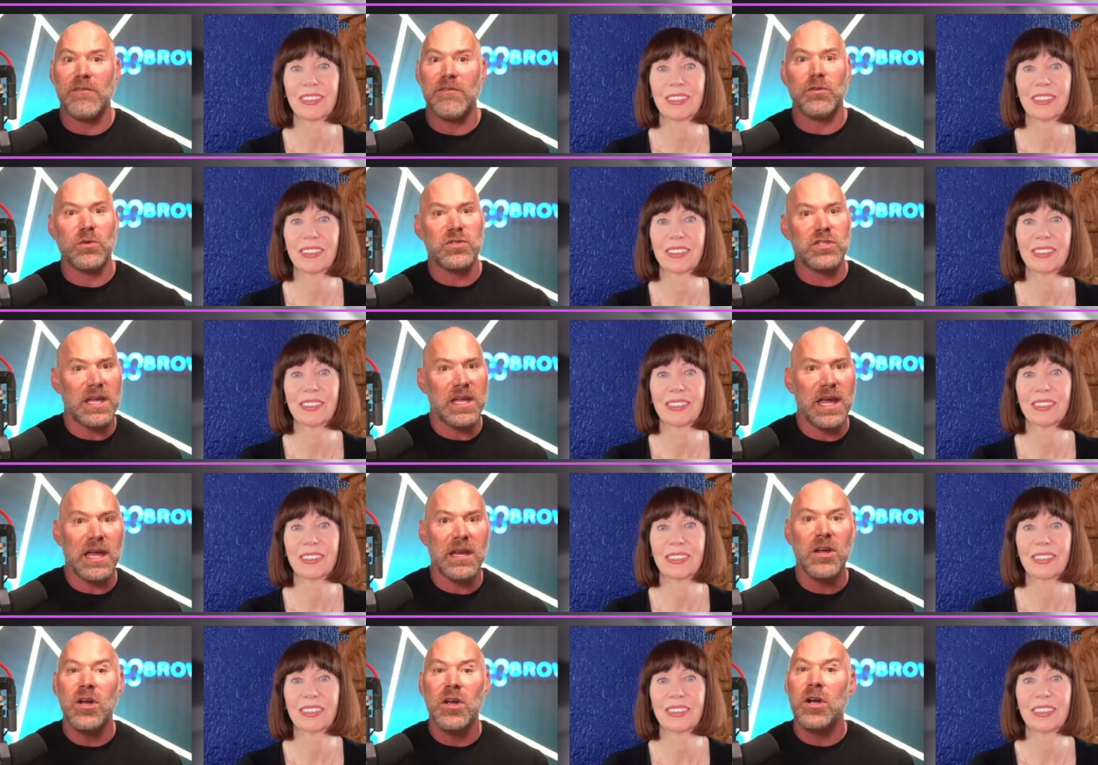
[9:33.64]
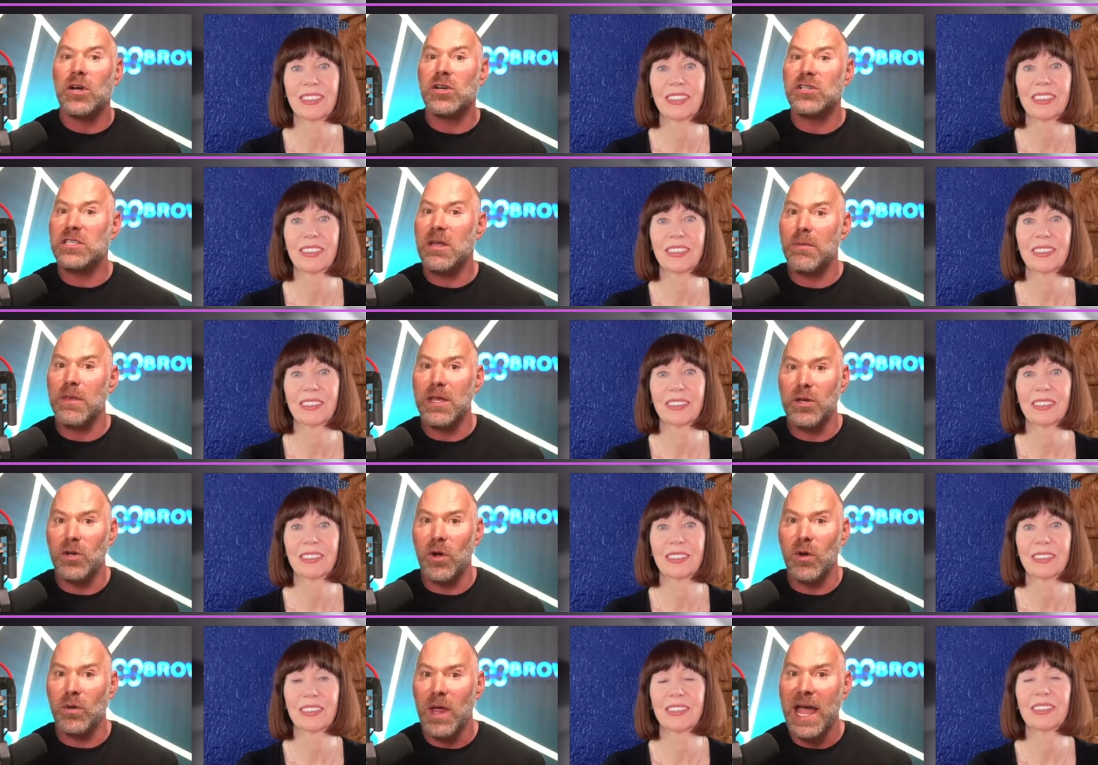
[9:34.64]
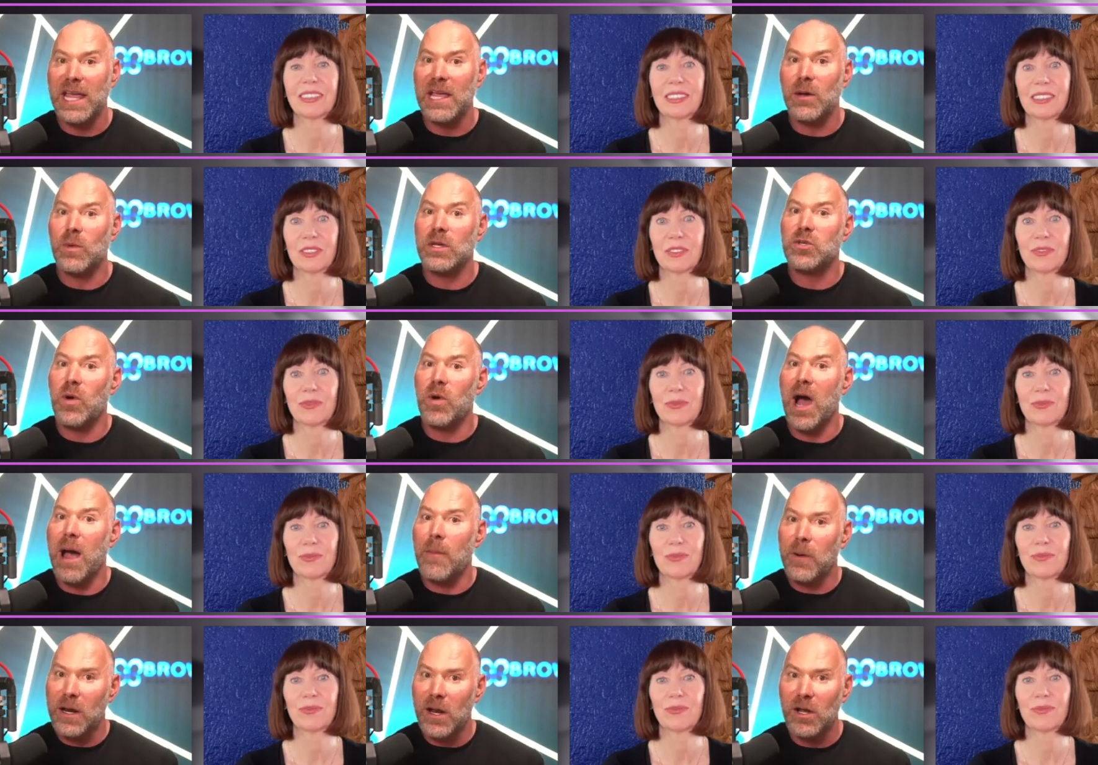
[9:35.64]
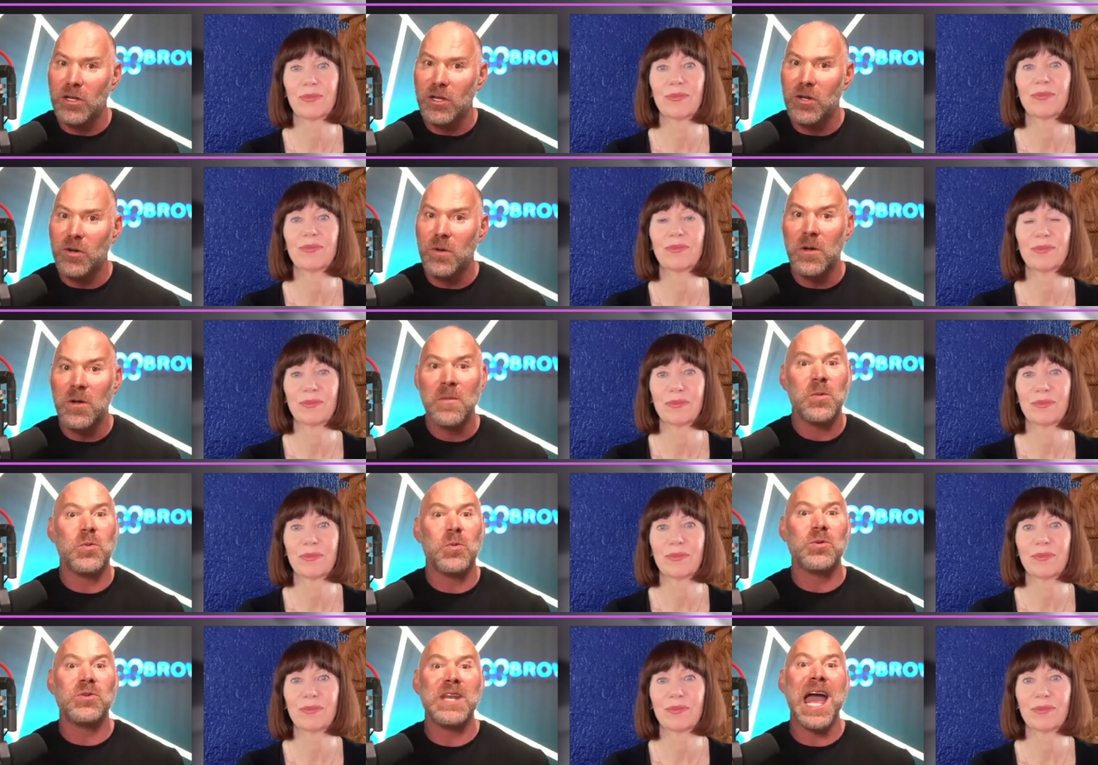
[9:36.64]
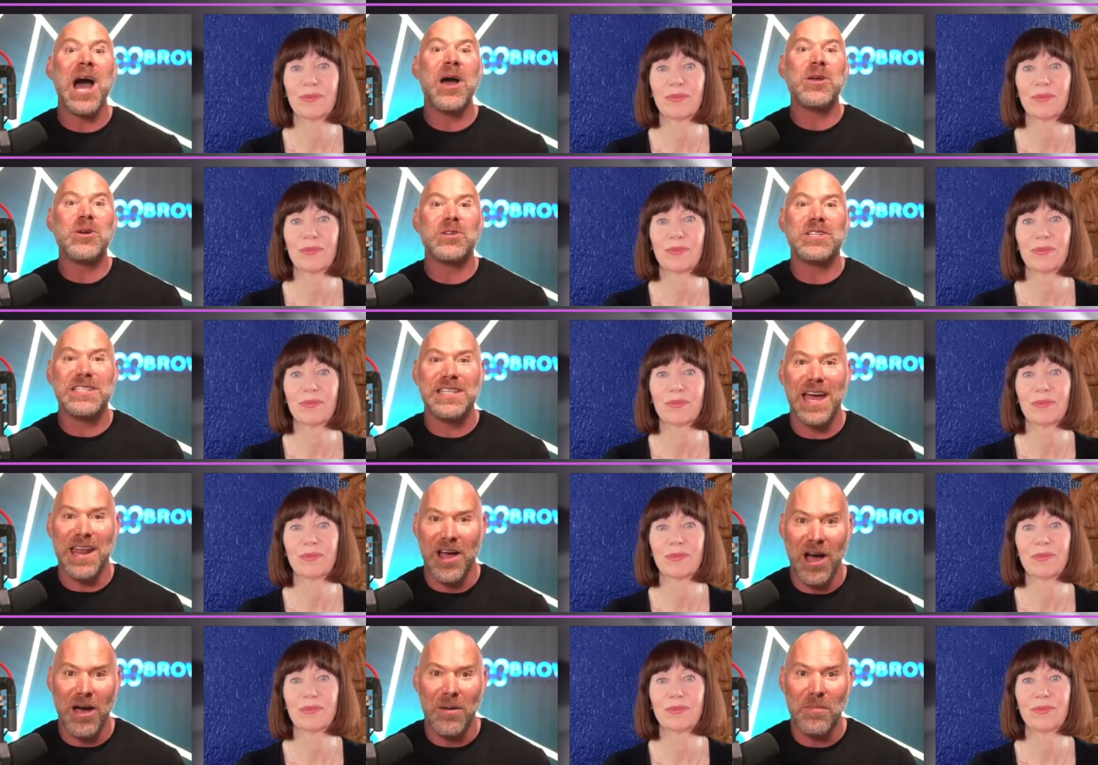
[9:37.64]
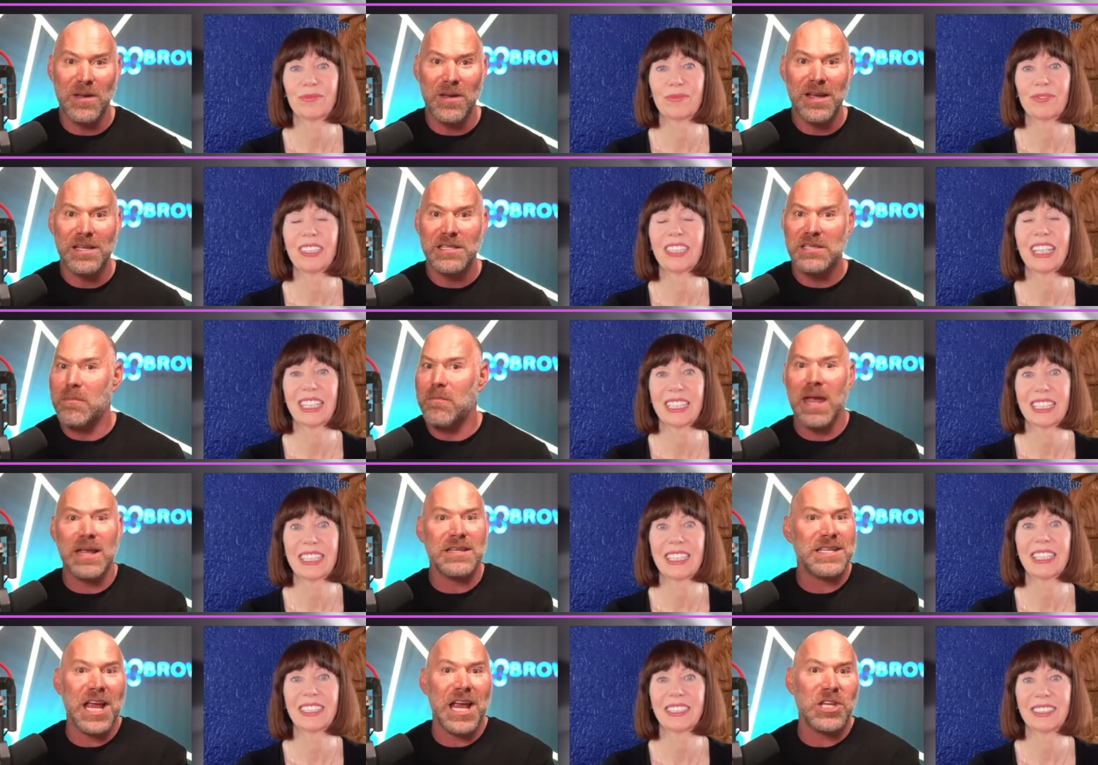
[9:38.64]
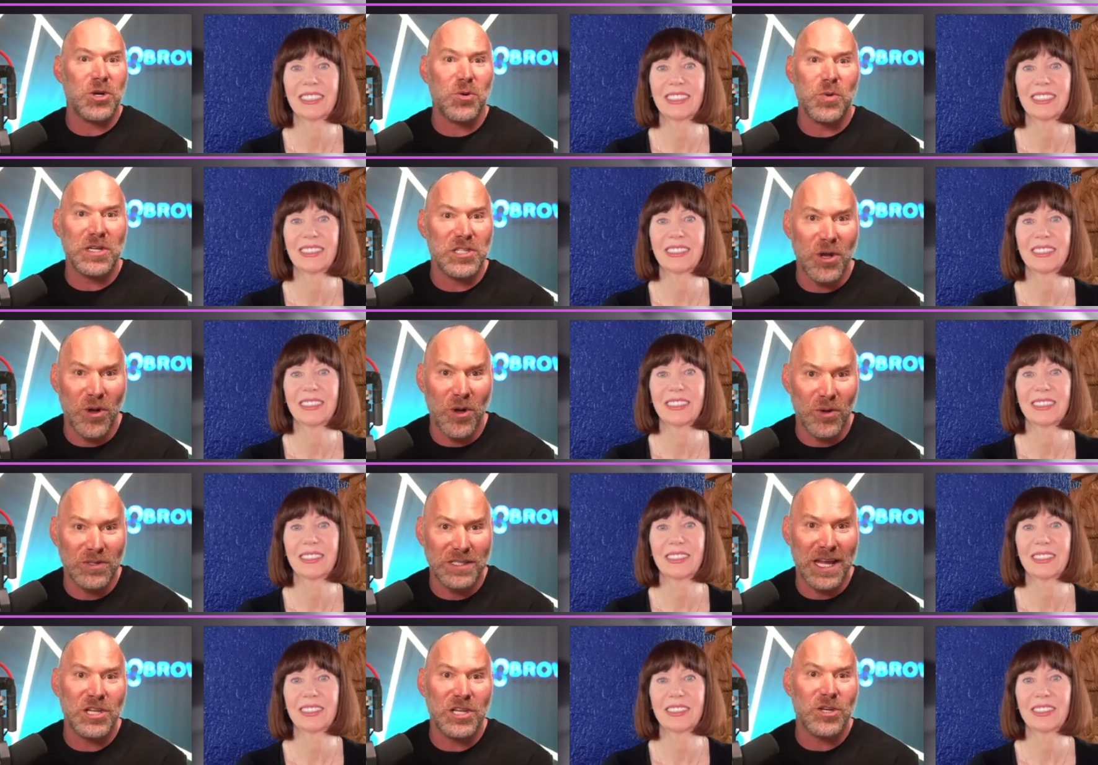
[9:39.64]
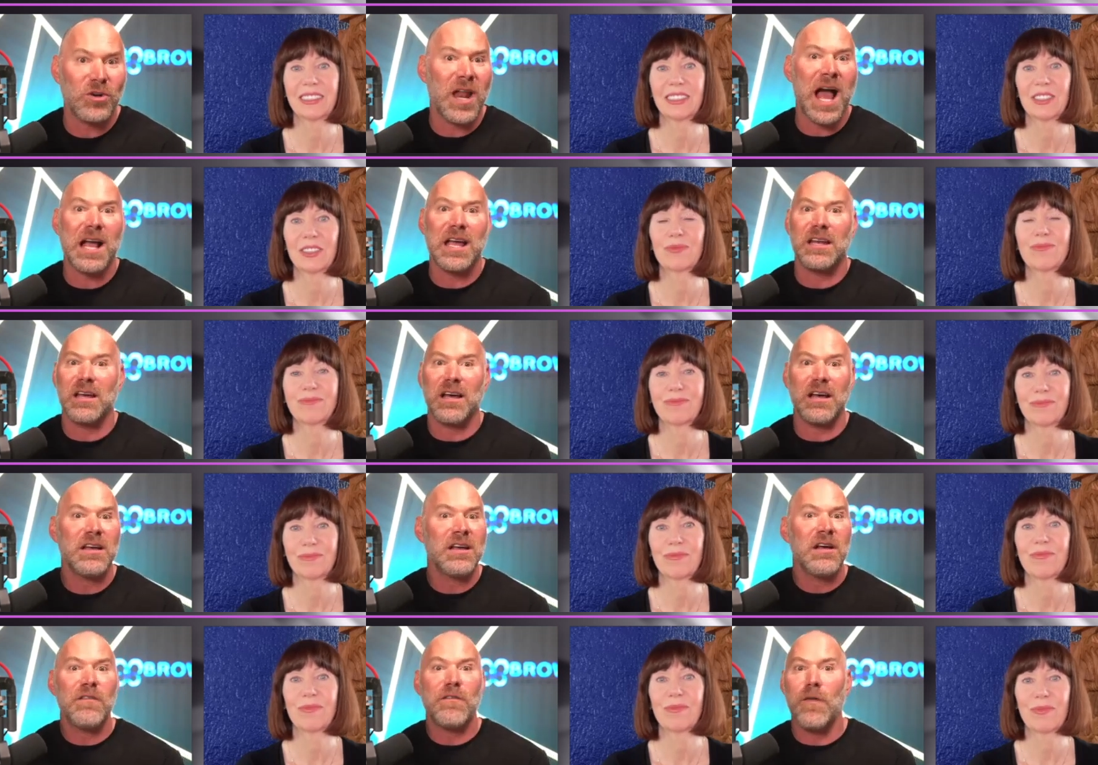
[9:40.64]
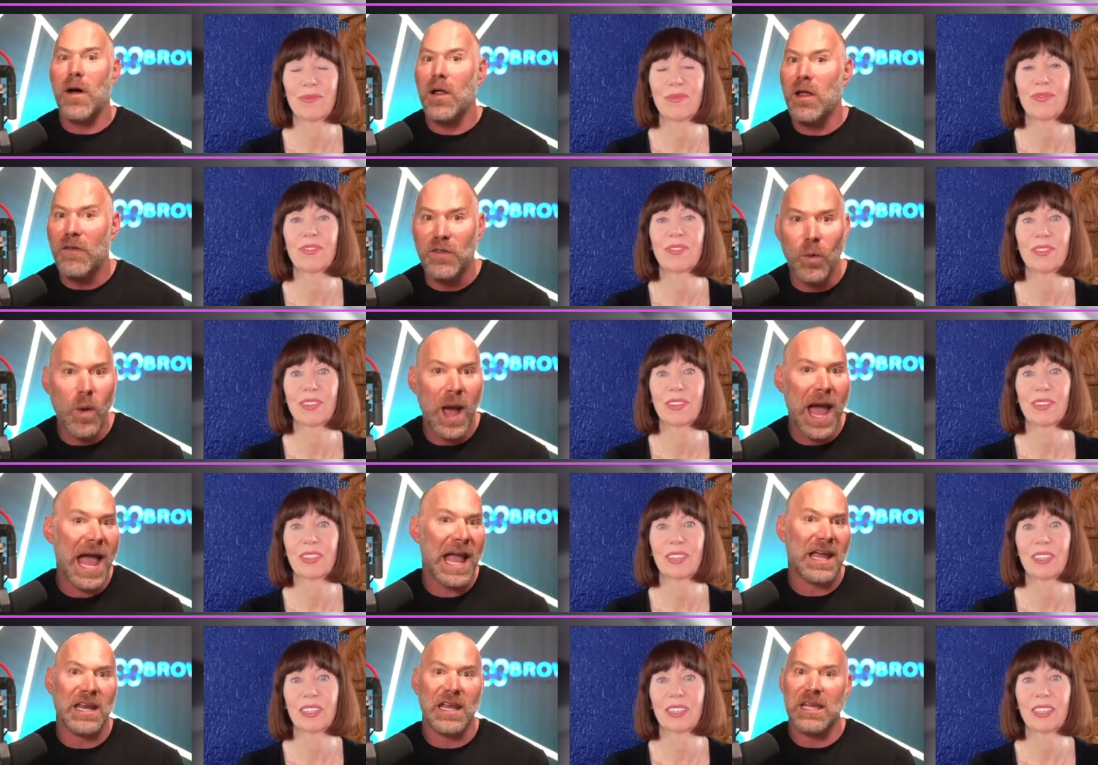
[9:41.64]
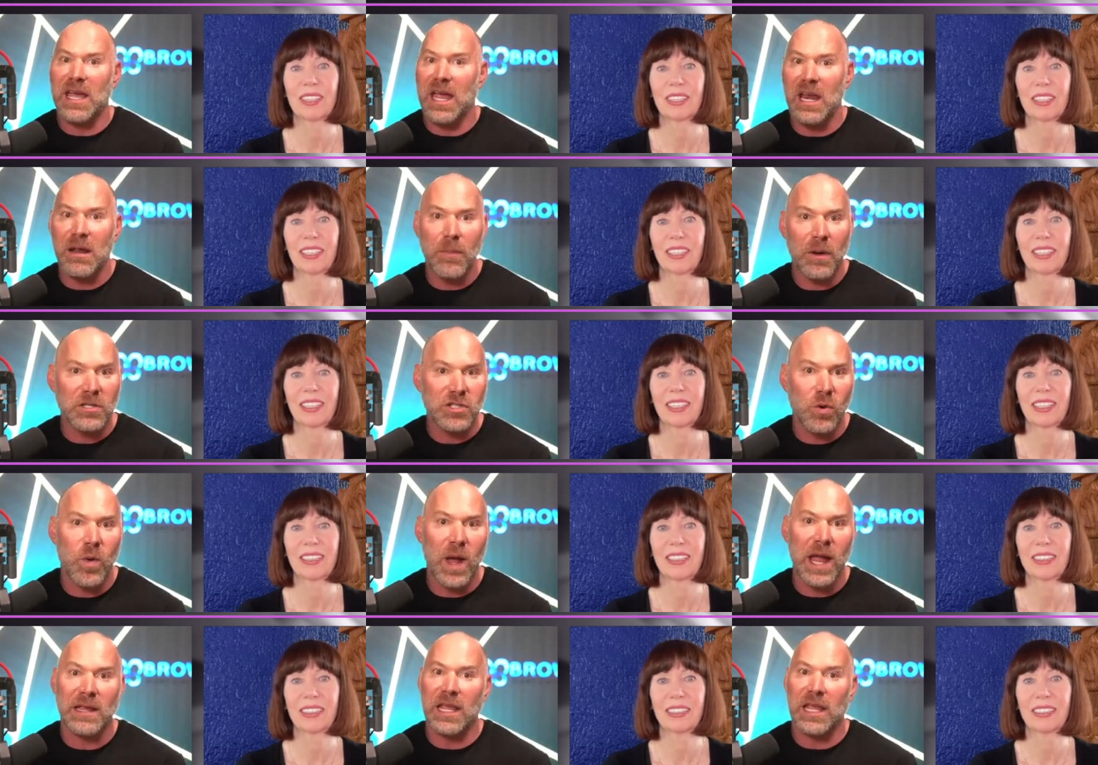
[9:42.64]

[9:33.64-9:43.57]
Speaker 1: have loose skin or something you don't like and we do operate on you, well, now you're set up to maintain your result and you're not going to fall off the wagon and gain a bunch of weight.